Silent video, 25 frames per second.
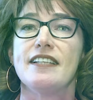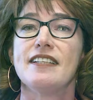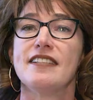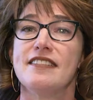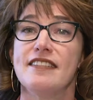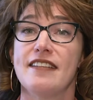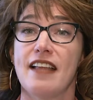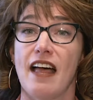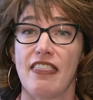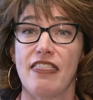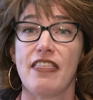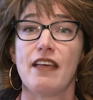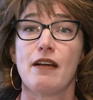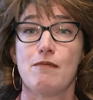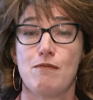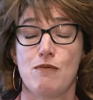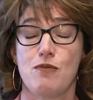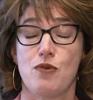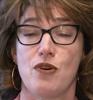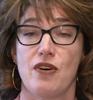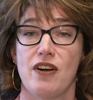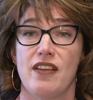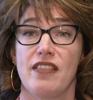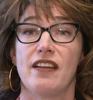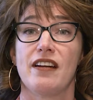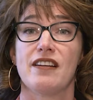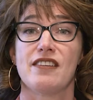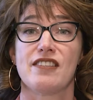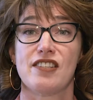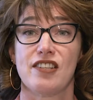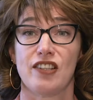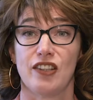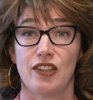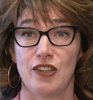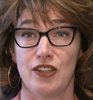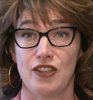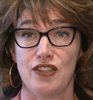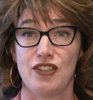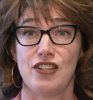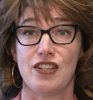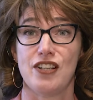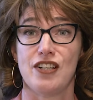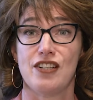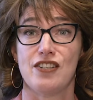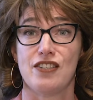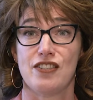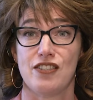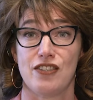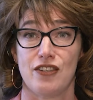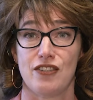is nothing more than a solution
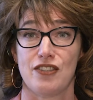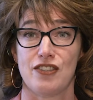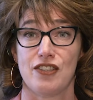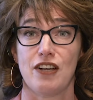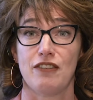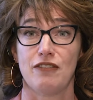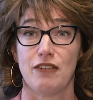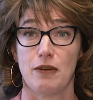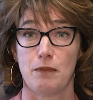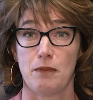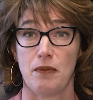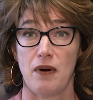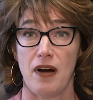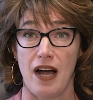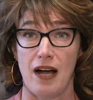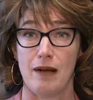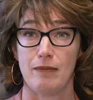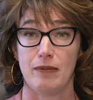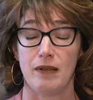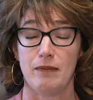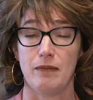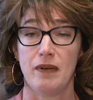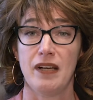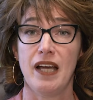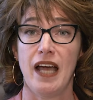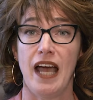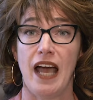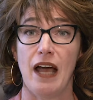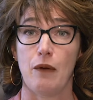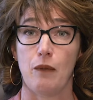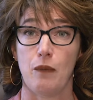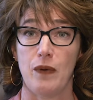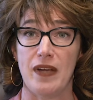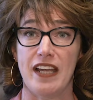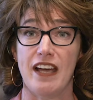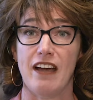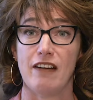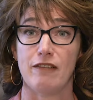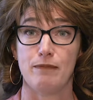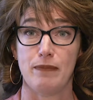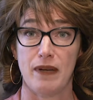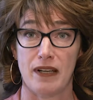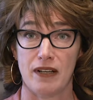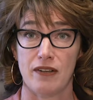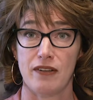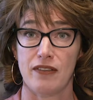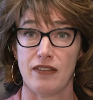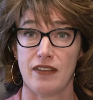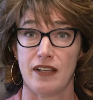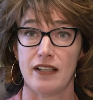in search of a problem, and we have
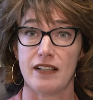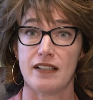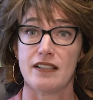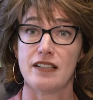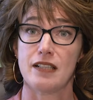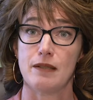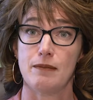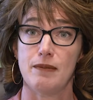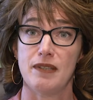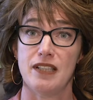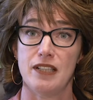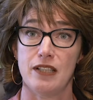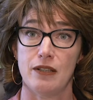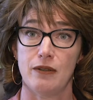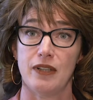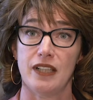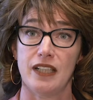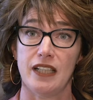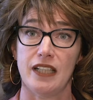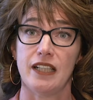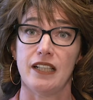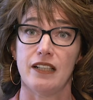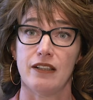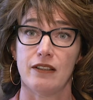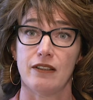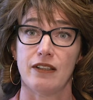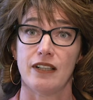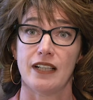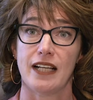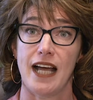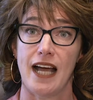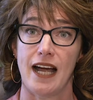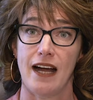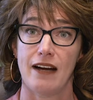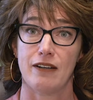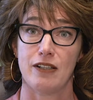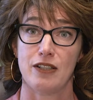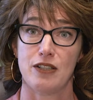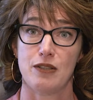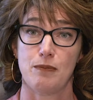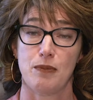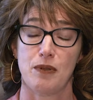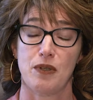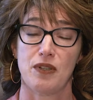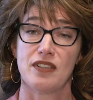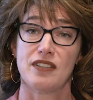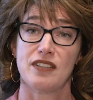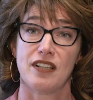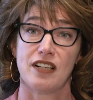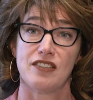better things to be doing here in
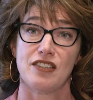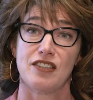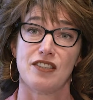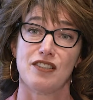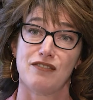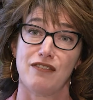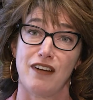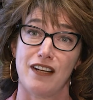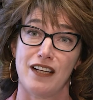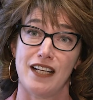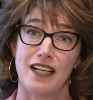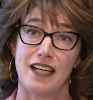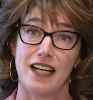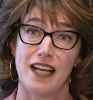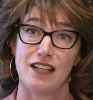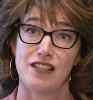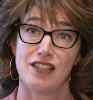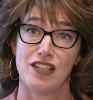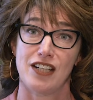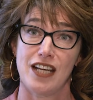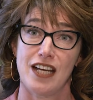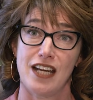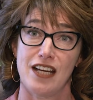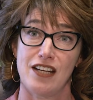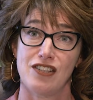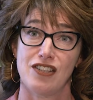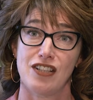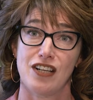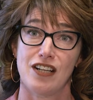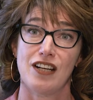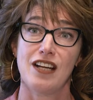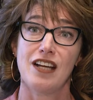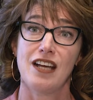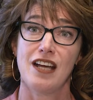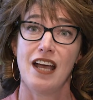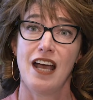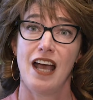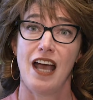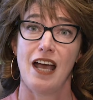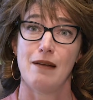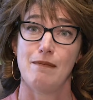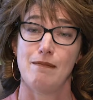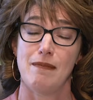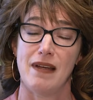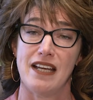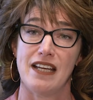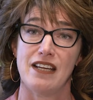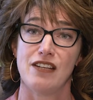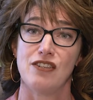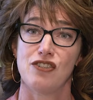Harrisburg, such as funding education and
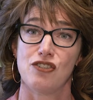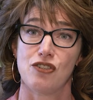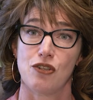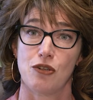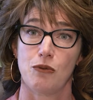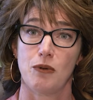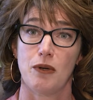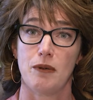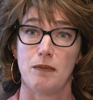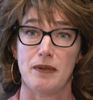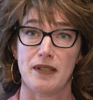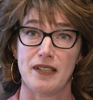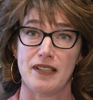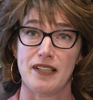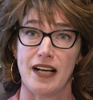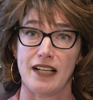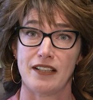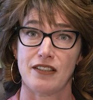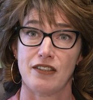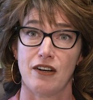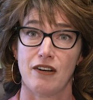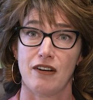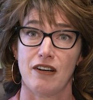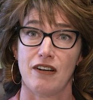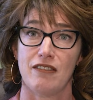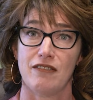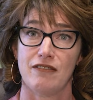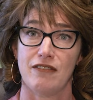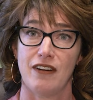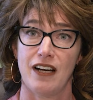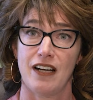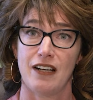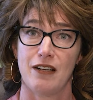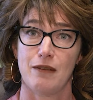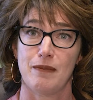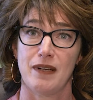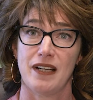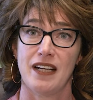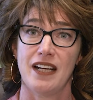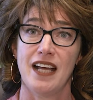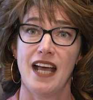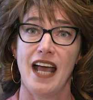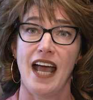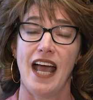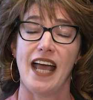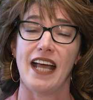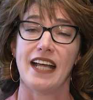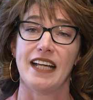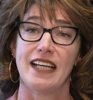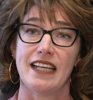making sure we protect our environment
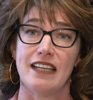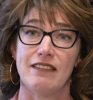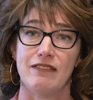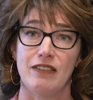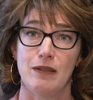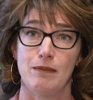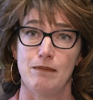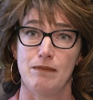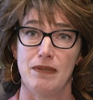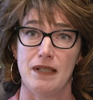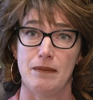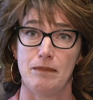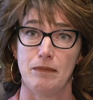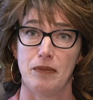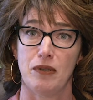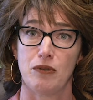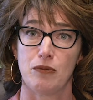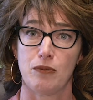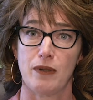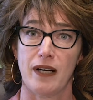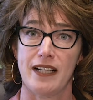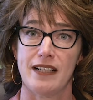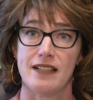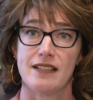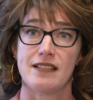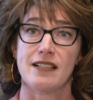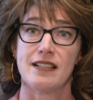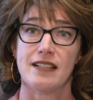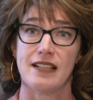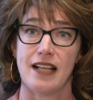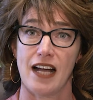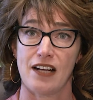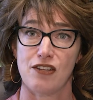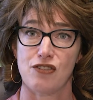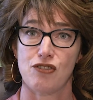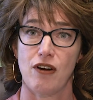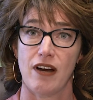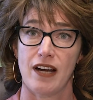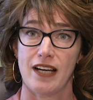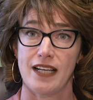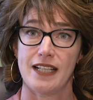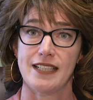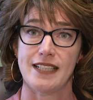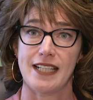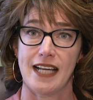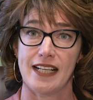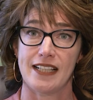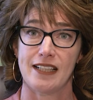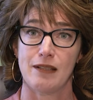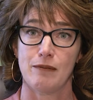and giving people rights, not trying to
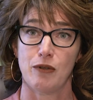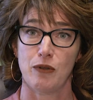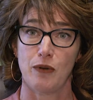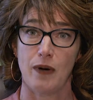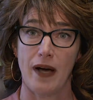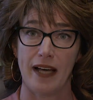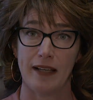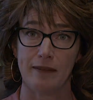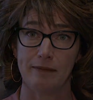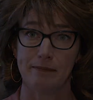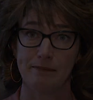take them away.